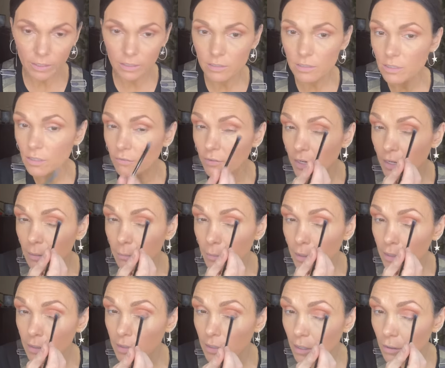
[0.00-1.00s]
and see if I can
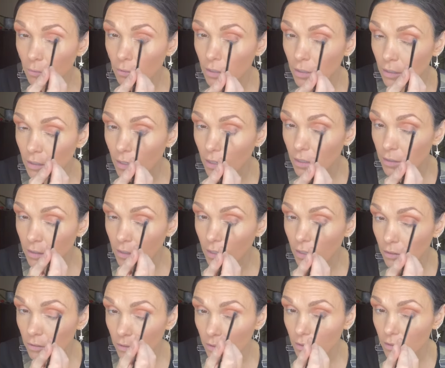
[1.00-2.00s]
make that work on the
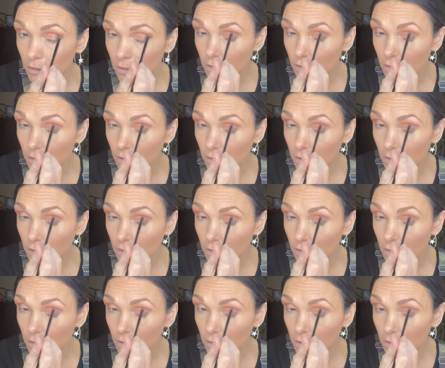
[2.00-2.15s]
outer